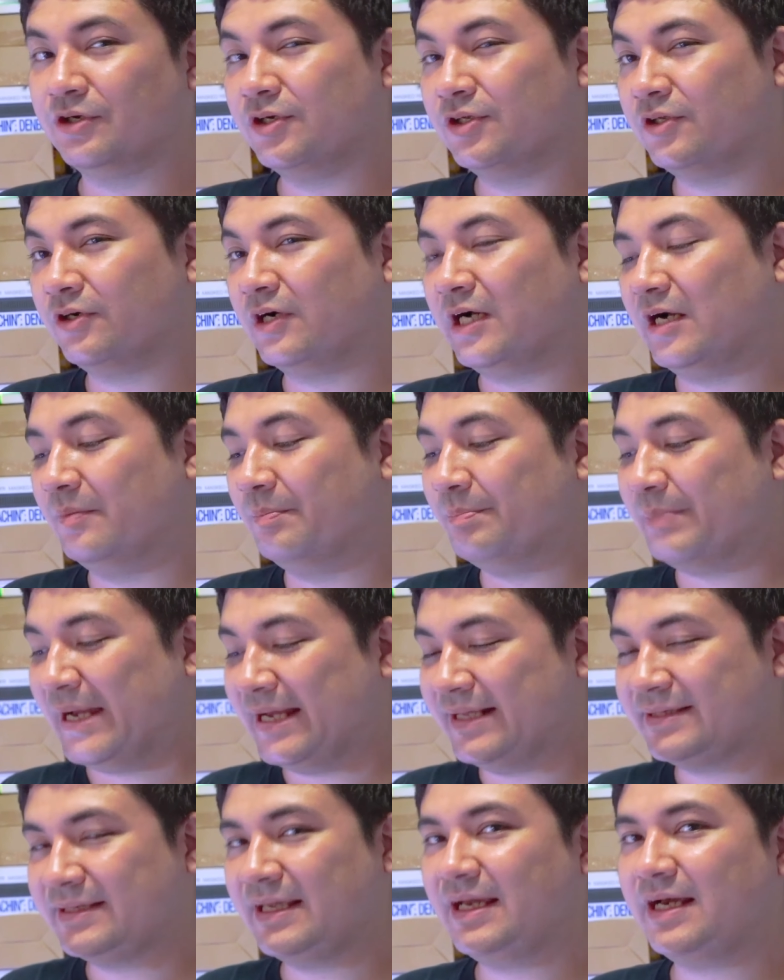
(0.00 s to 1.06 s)
good or how
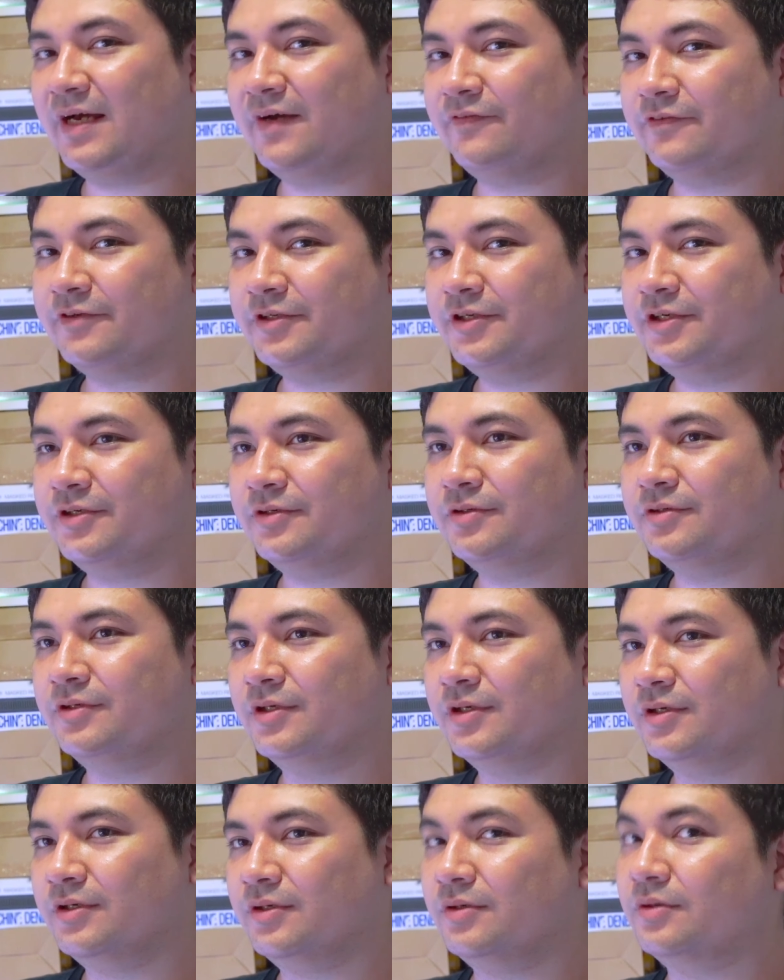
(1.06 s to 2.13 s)
bad they are for you,
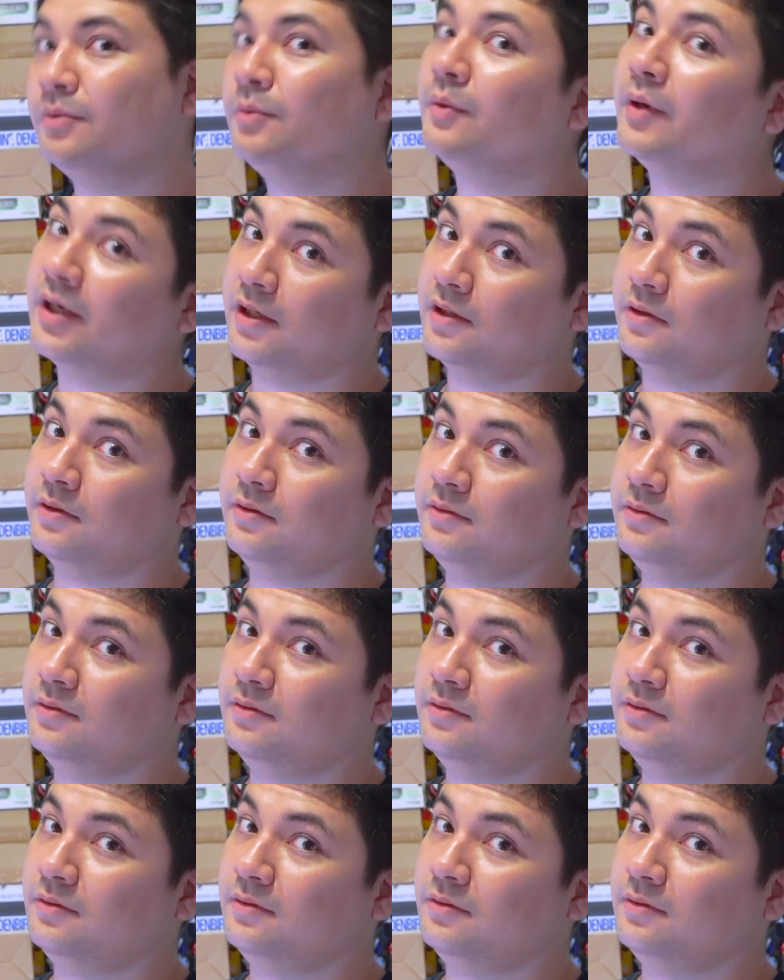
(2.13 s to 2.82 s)
well.